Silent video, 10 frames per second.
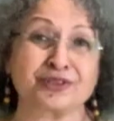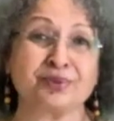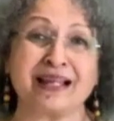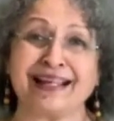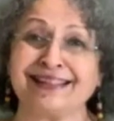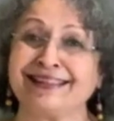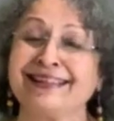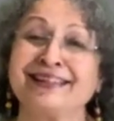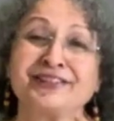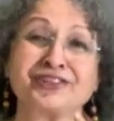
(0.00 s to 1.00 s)
Do like,
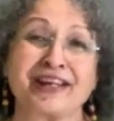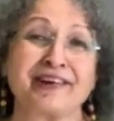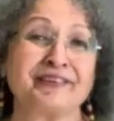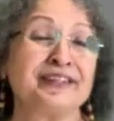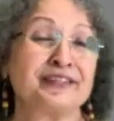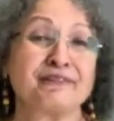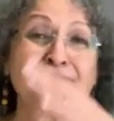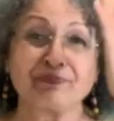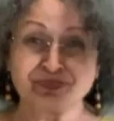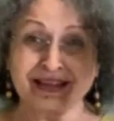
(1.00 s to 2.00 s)
share,
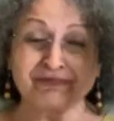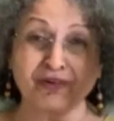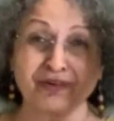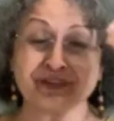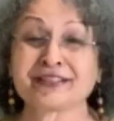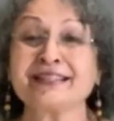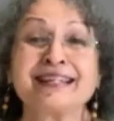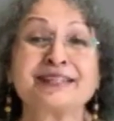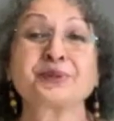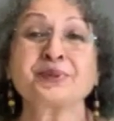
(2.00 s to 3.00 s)
forward.
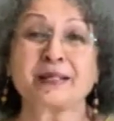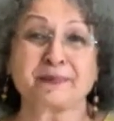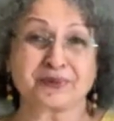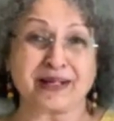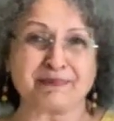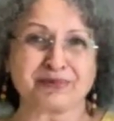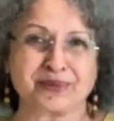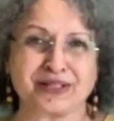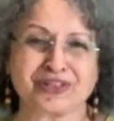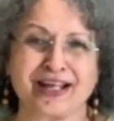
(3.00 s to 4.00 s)
Do subscribe
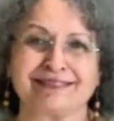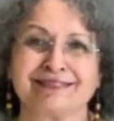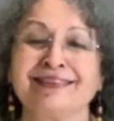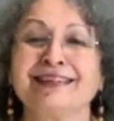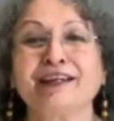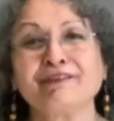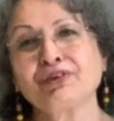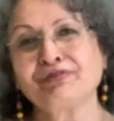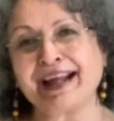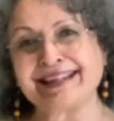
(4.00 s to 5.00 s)
to our channel if
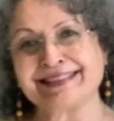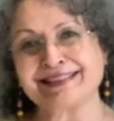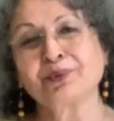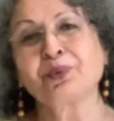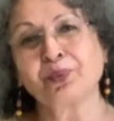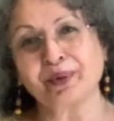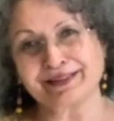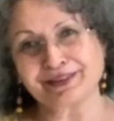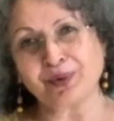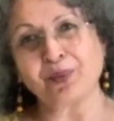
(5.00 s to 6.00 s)
you find it
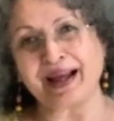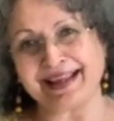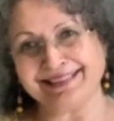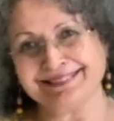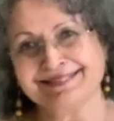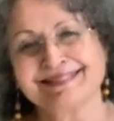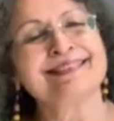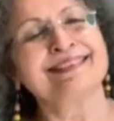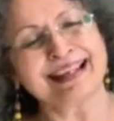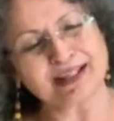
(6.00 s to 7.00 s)
worth your while.
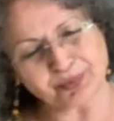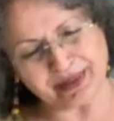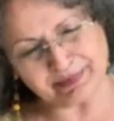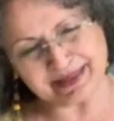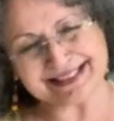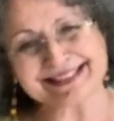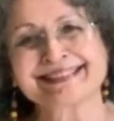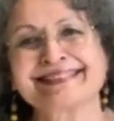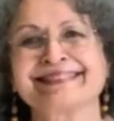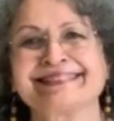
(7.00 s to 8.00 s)
Thank you very much.